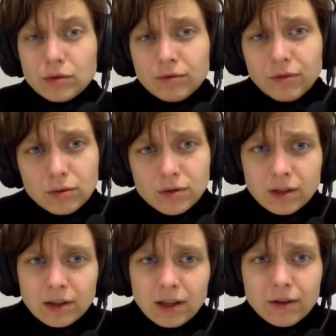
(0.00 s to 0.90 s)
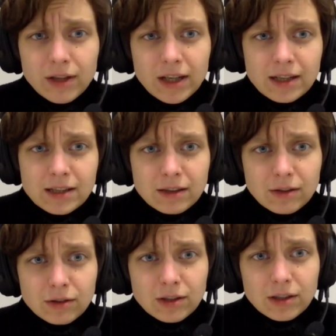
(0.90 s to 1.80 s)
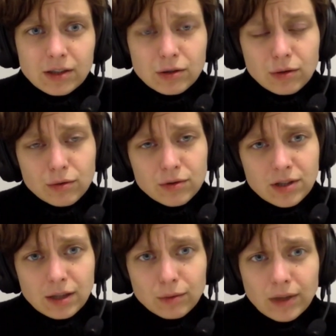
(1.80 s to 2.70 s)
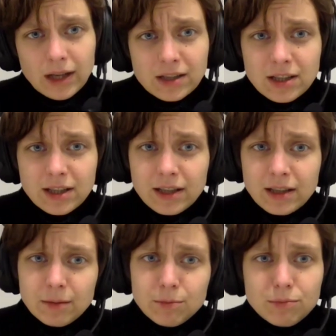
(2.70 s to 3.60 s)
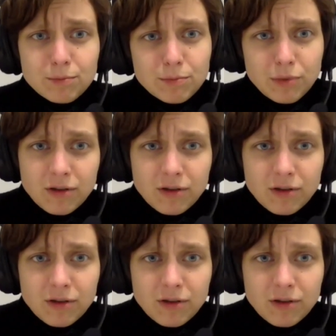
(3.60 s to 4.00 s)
should focus on the areas and on the solutions that would actually